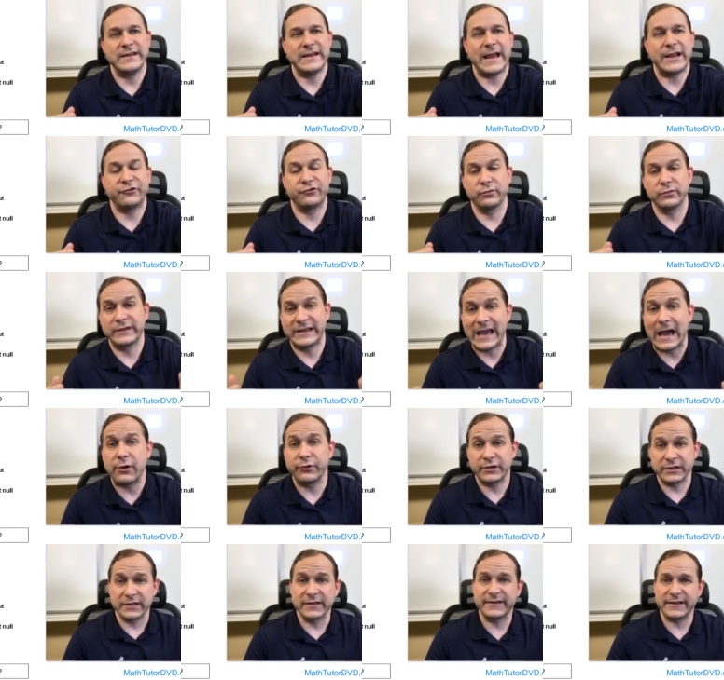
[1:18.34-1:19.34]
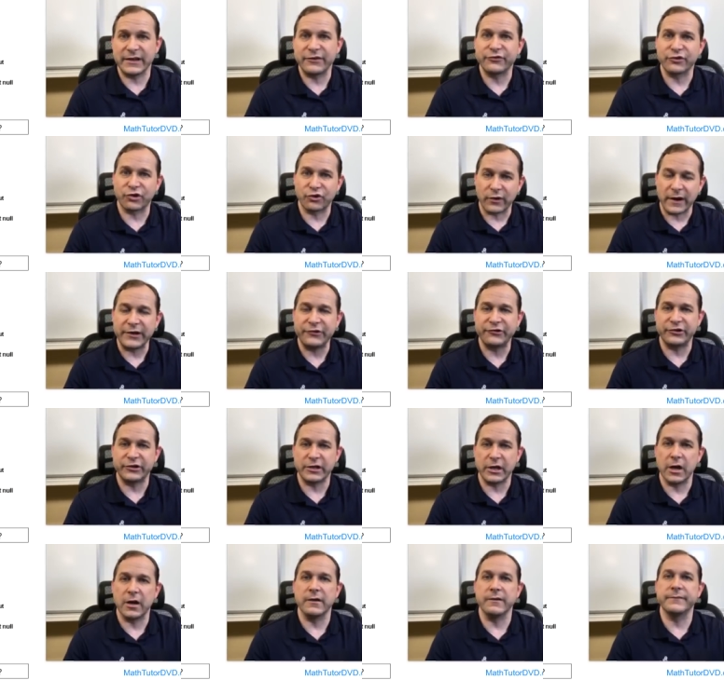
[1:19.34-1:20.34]
actual calculus integration
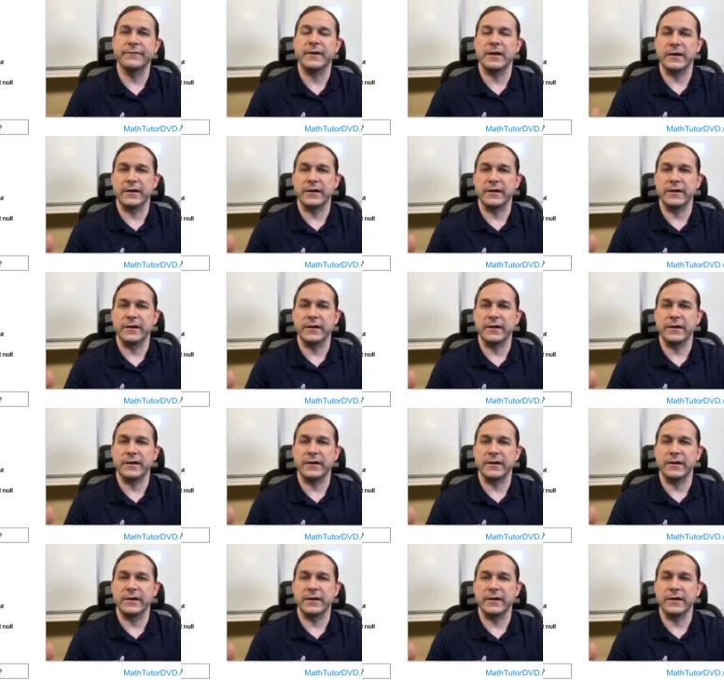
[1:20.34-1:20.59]
of